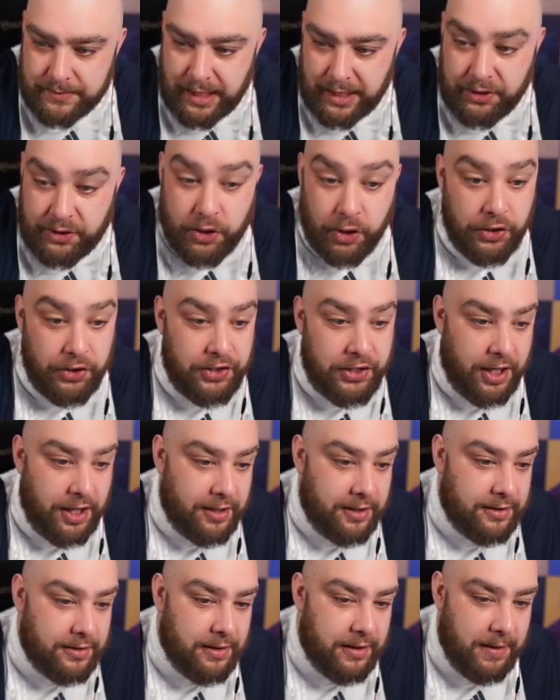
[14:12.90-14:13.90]

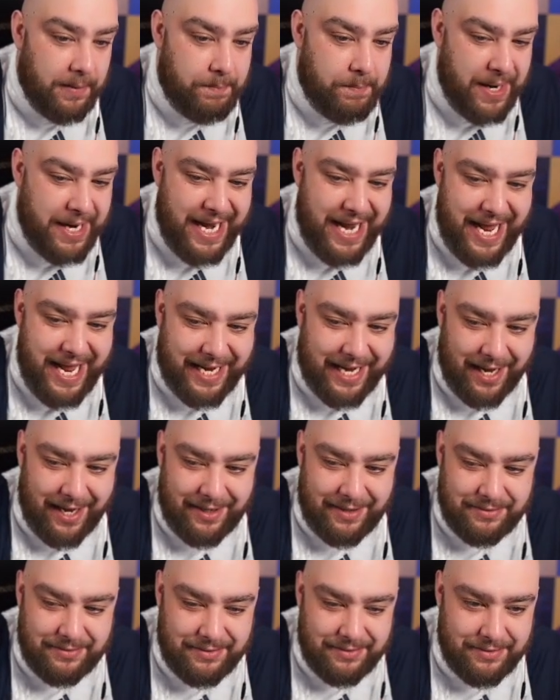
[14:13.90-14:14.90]
Gundo, Banega.
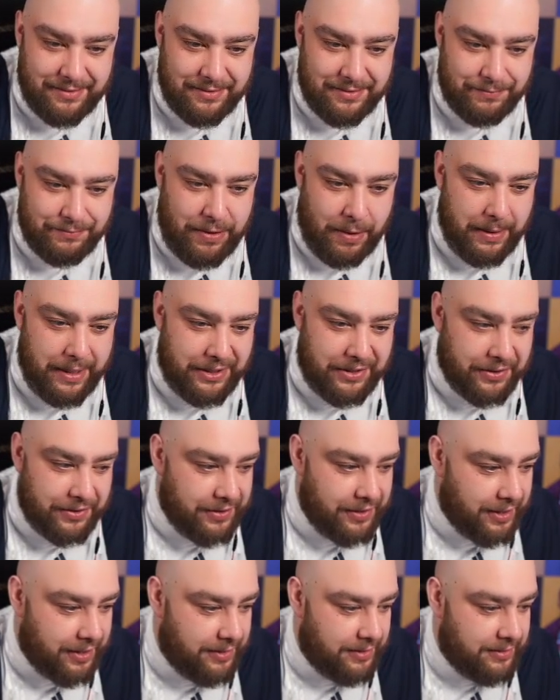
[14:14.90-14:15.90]
Probably
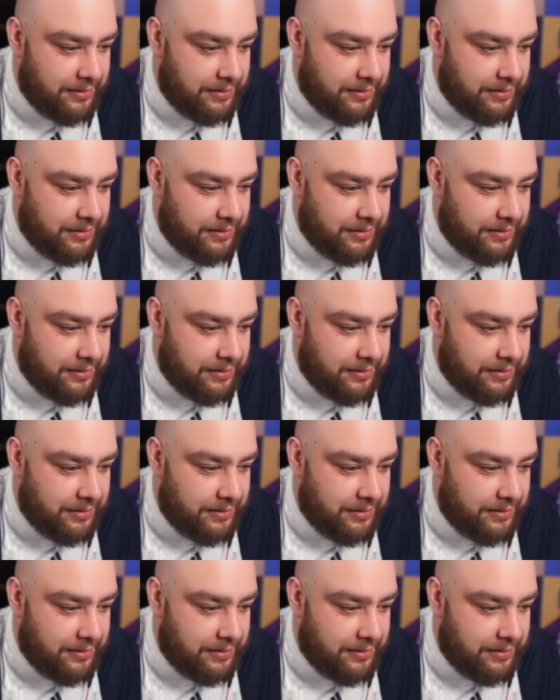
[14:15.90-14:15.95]
Gundo.